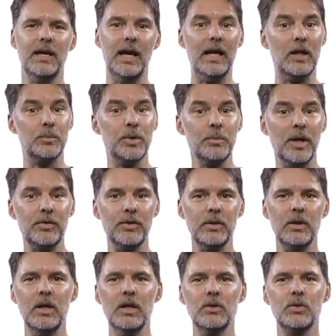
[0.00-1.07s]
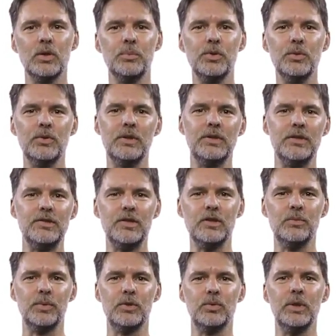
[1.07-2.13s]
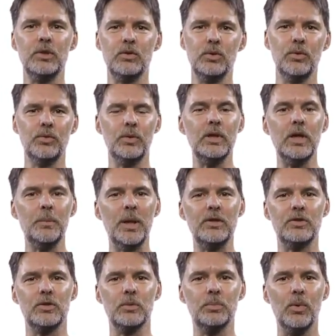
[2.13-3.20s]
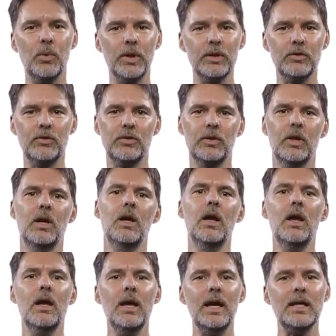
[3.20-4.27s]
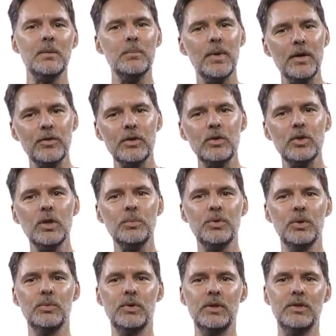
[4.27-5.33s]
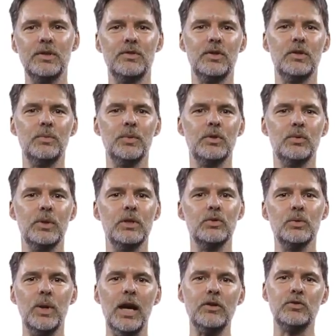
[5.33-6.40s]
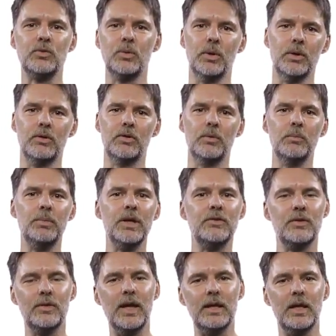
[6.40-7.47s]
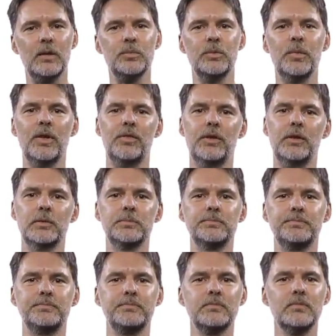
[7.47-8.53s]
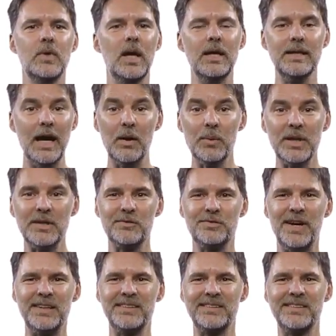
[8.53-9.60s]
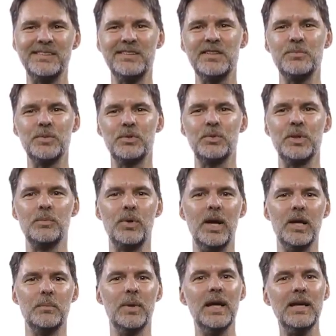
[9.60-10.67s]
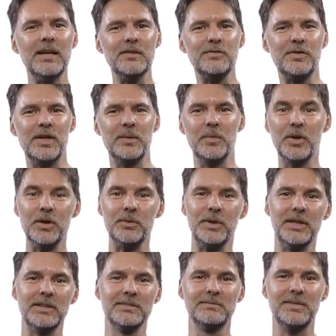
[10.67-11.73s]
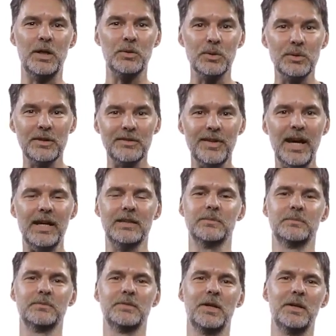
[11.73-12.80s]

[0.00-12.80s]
a helper method to compute the distance between two three-dimensional points, and a method to compute the distance between two asteroids based on that helper method. Now we can find the distance between Brian May and Freddie Mercury. How cool is that?